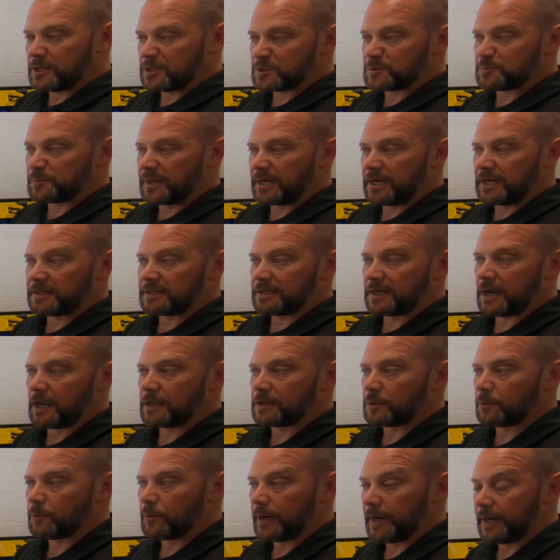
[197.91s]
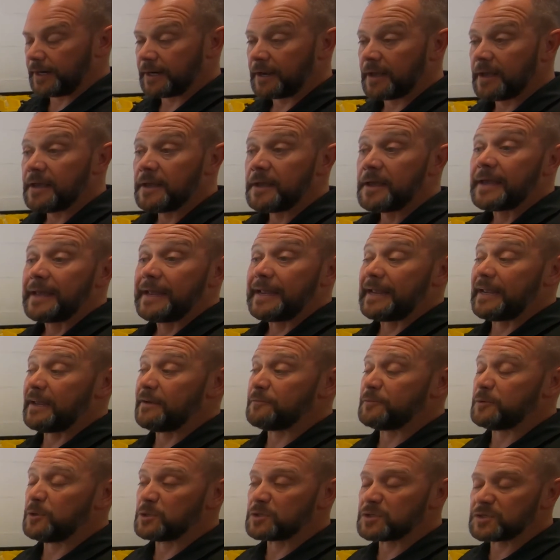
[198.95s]
you spin it the other way.
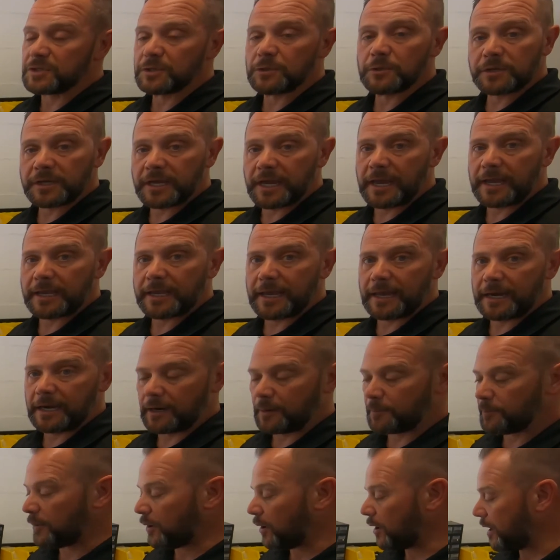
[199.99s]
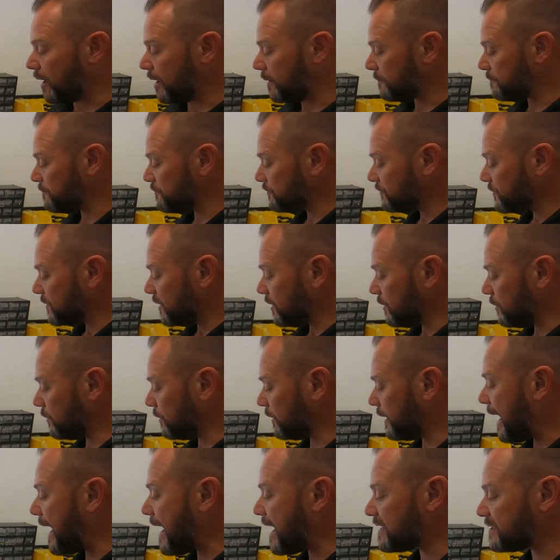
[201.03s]
If you still can't get it apart, your
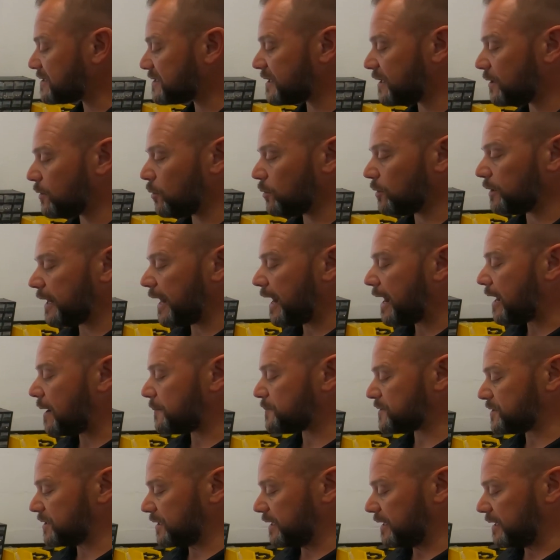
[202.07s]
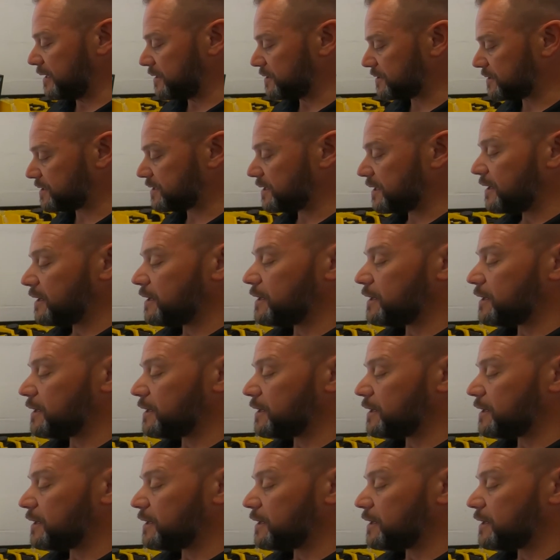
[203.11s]
last and only option is